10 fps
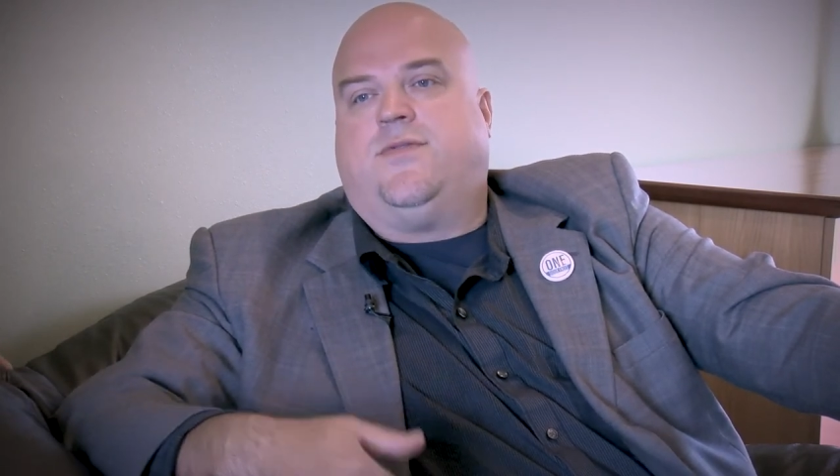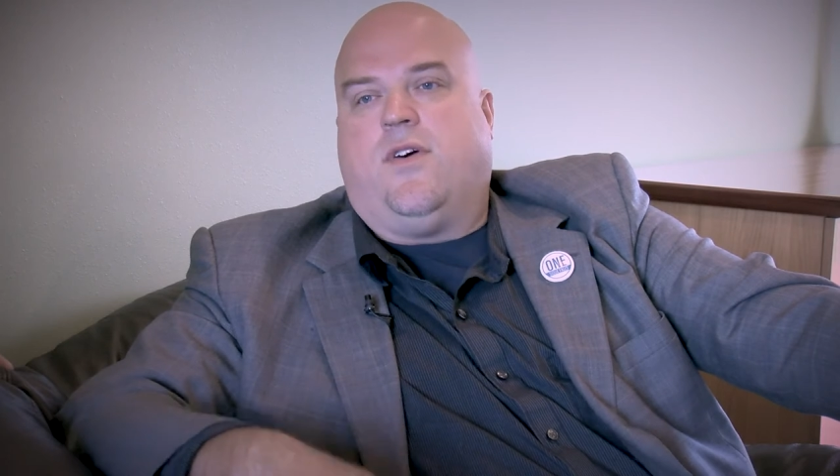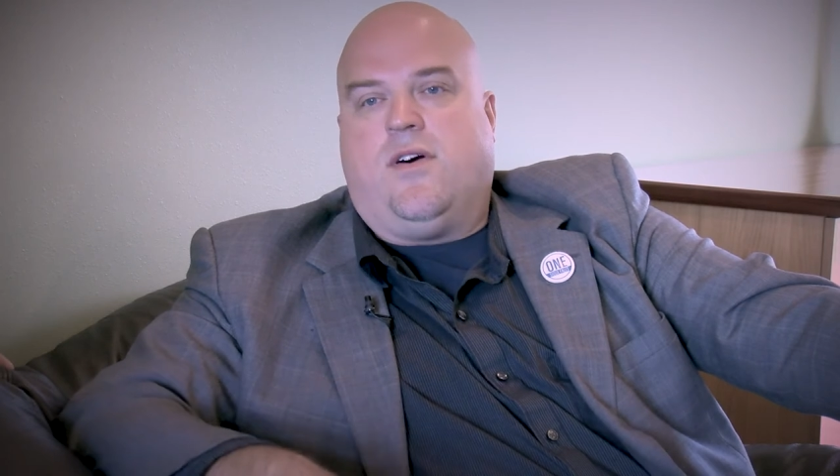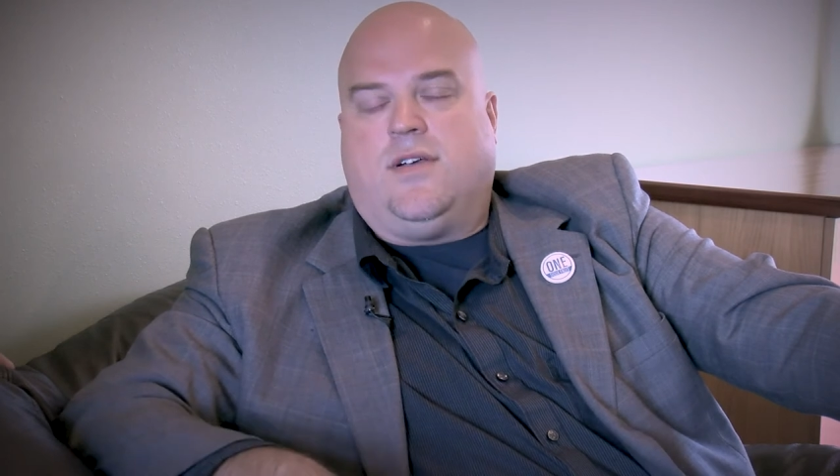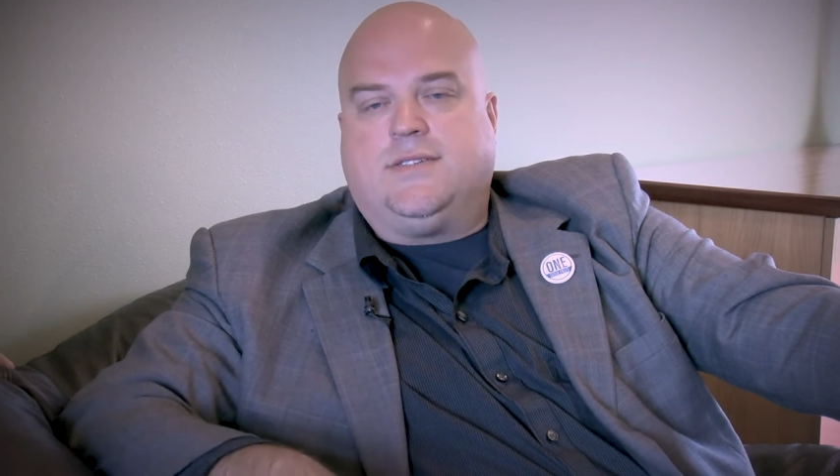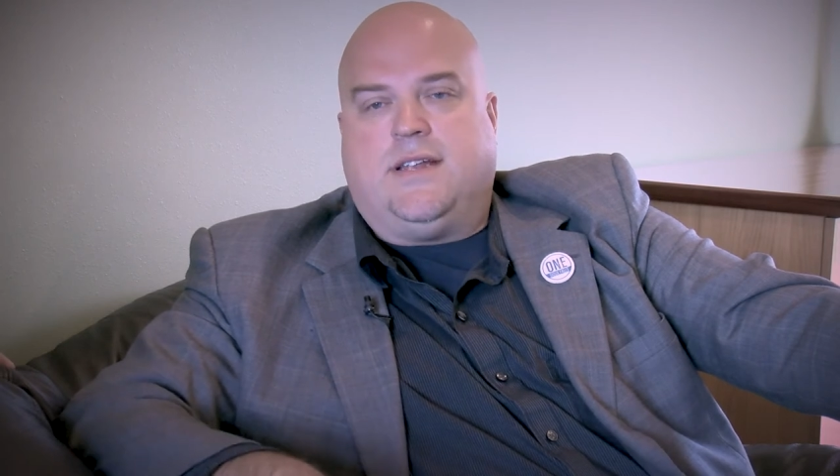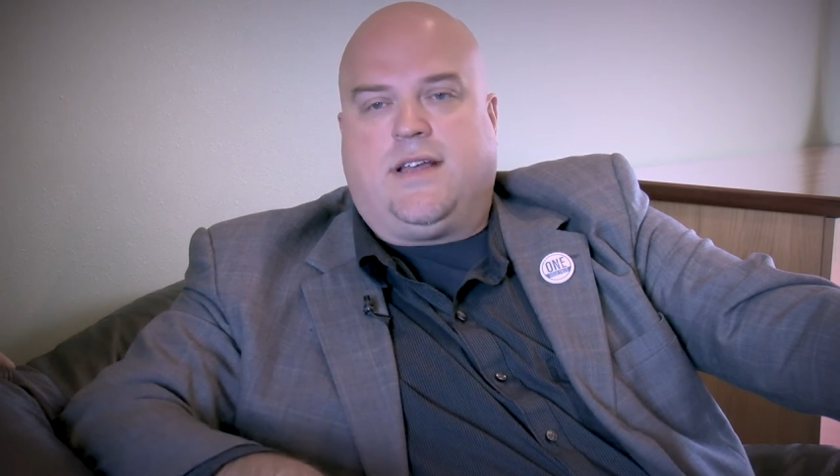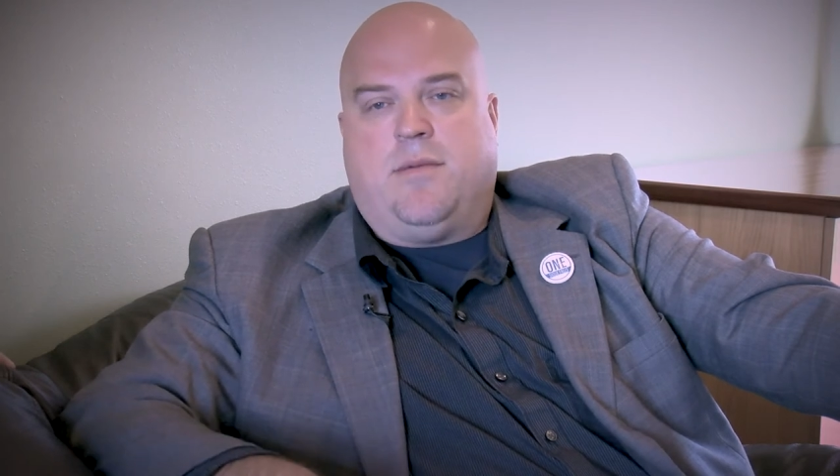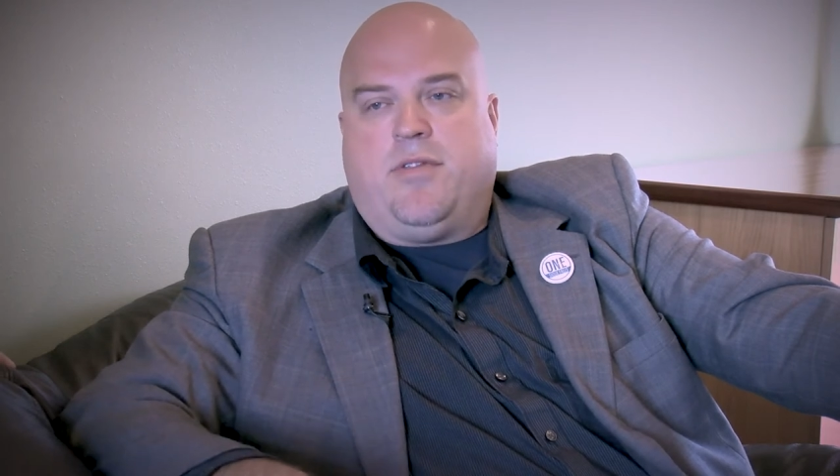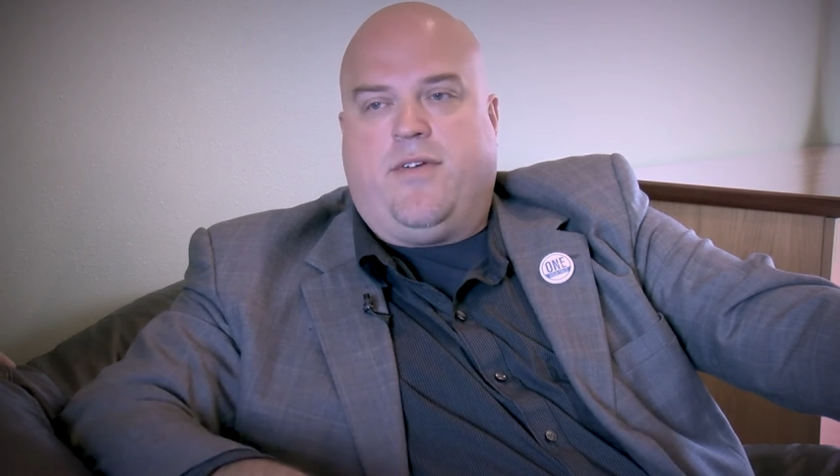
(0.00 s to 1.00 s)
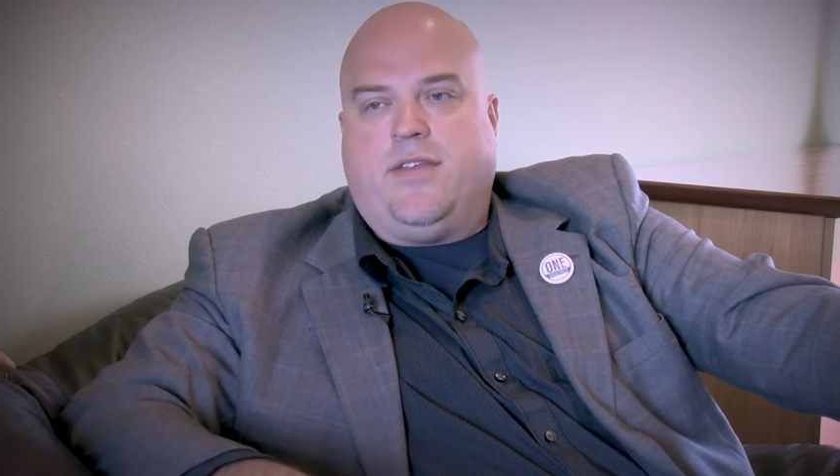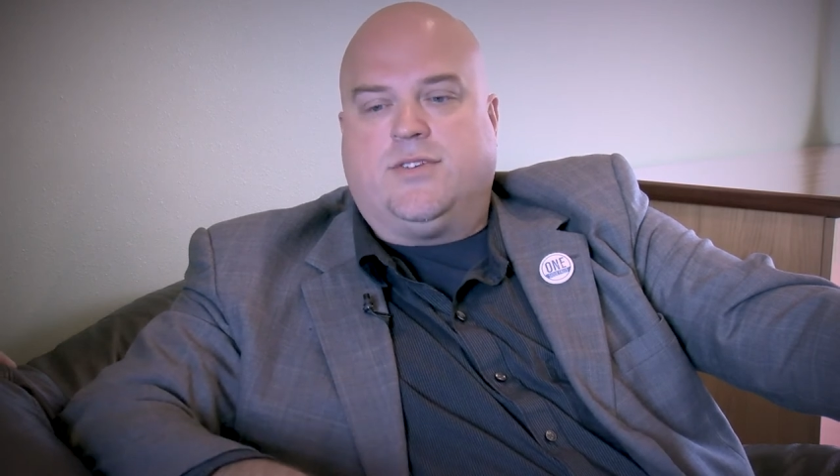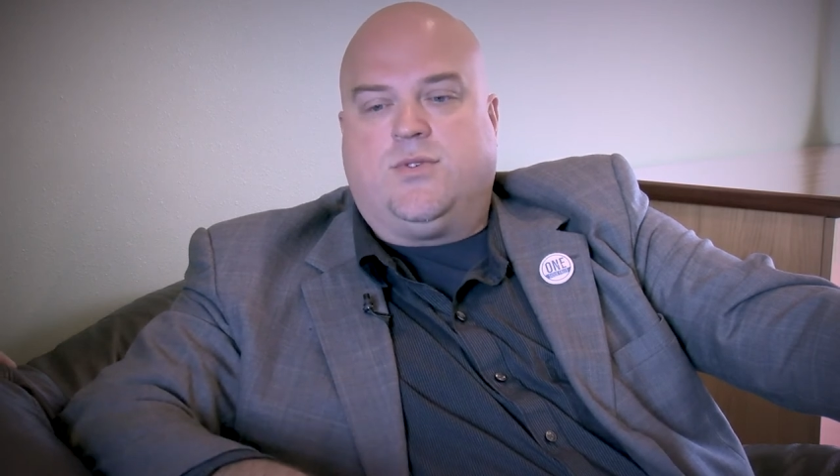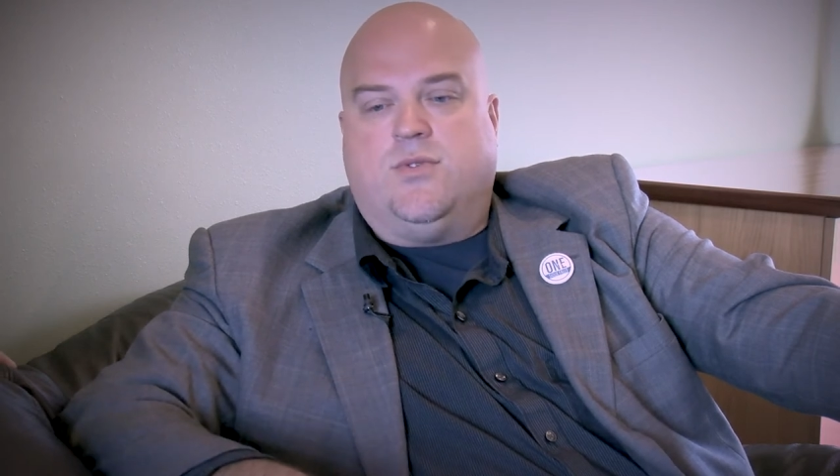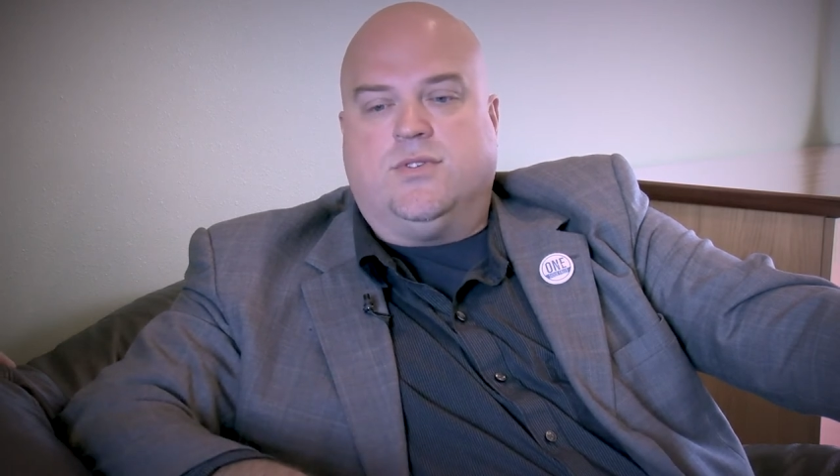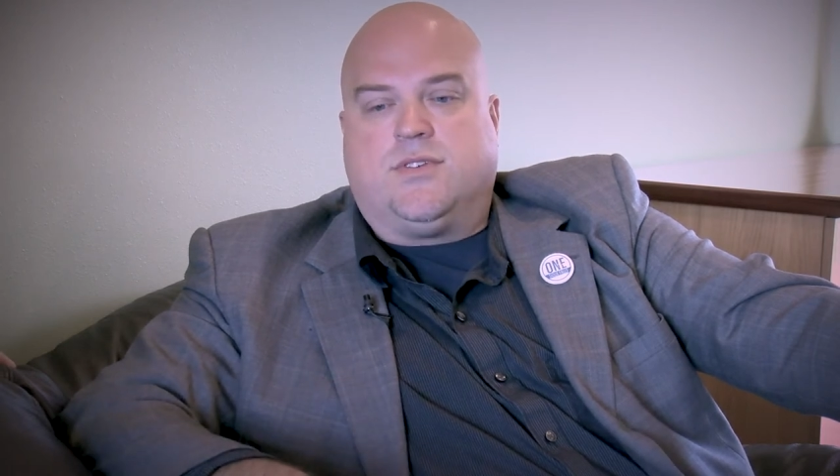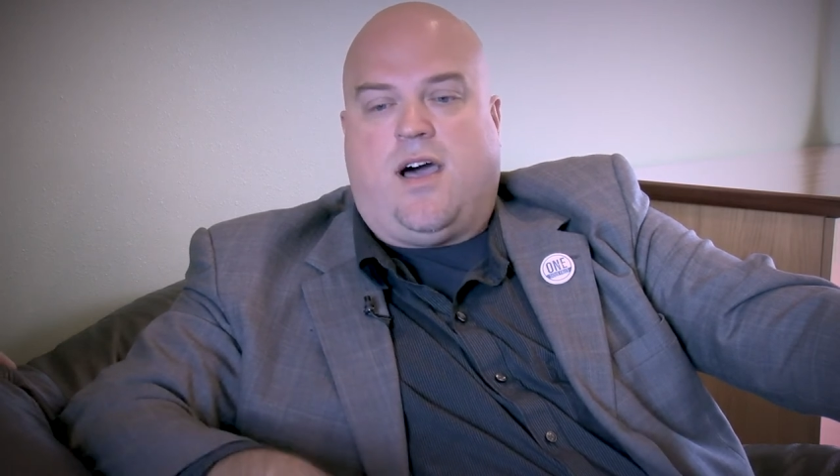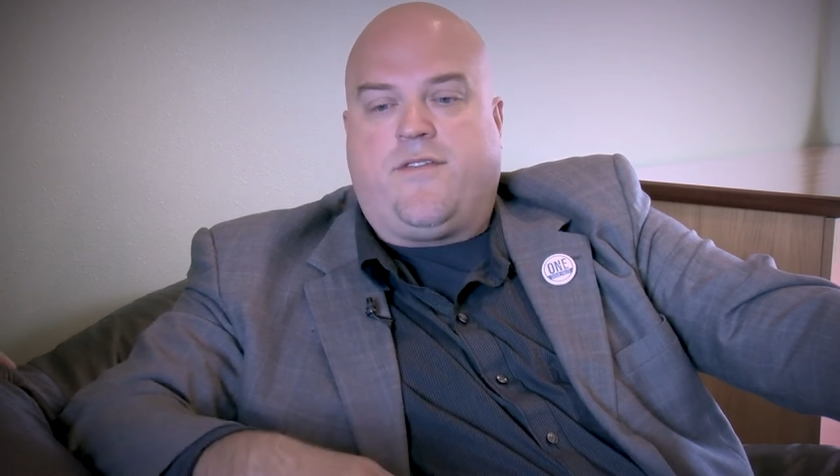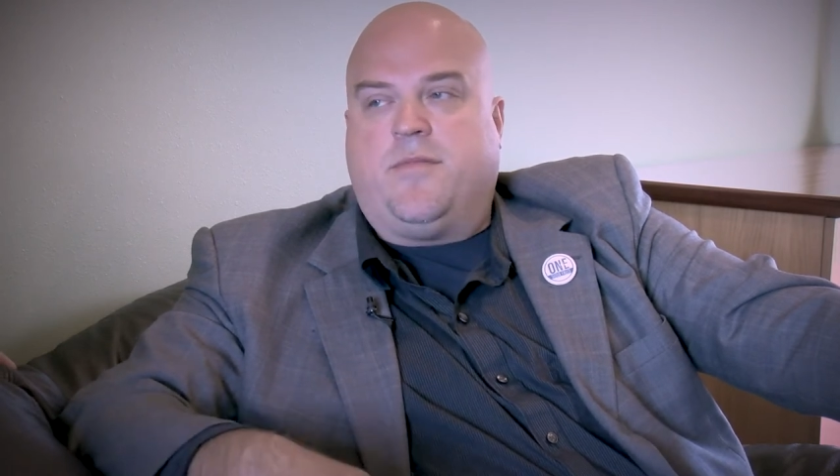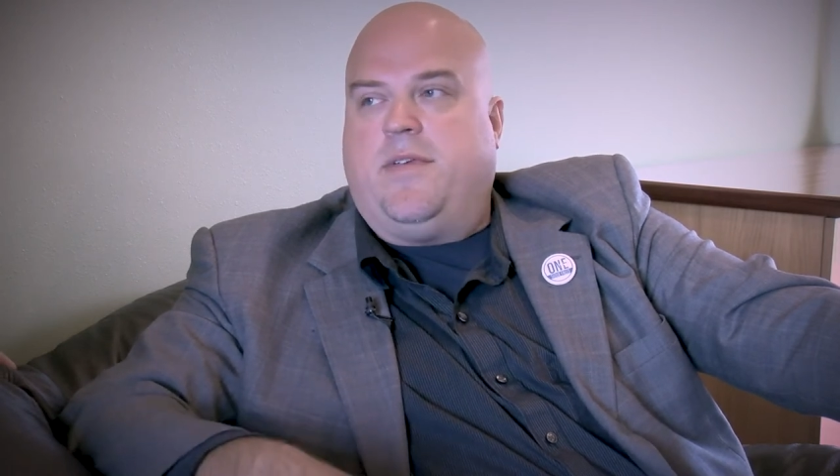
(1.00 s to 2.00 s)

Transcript: Falls and a couple of other schools offered